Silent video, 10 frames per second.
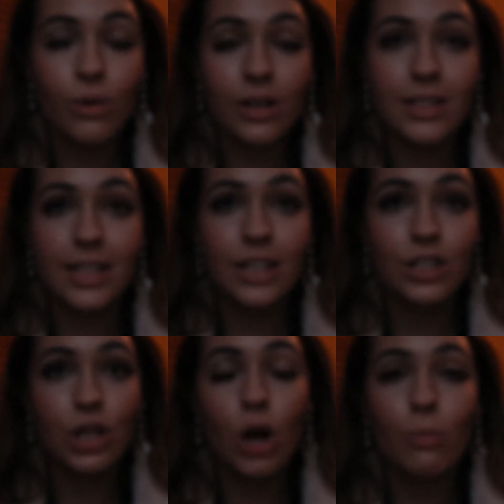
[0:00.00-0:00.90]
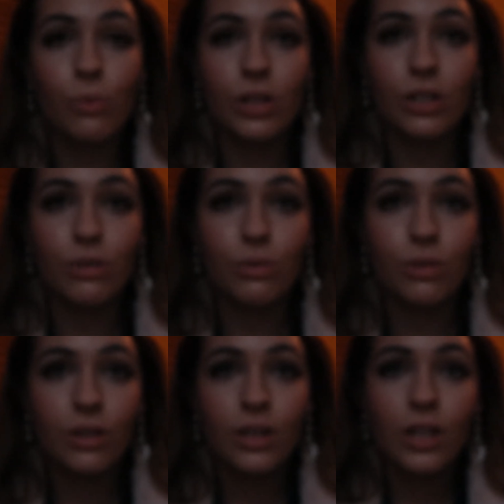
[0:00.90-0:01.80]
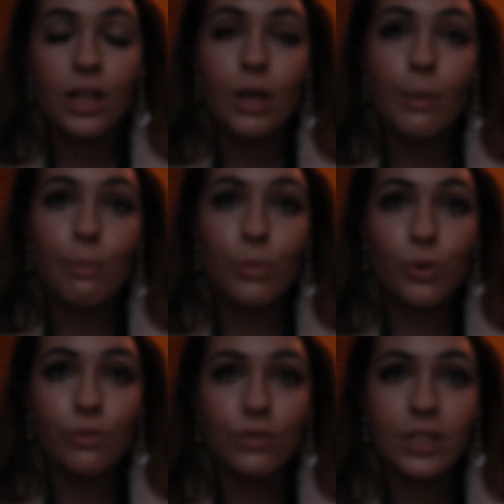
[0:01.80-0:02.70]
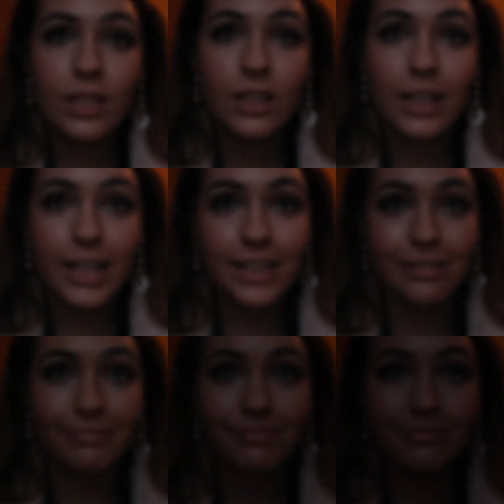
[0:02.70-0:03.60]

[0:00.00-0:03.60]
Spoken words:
organization up when you moved in.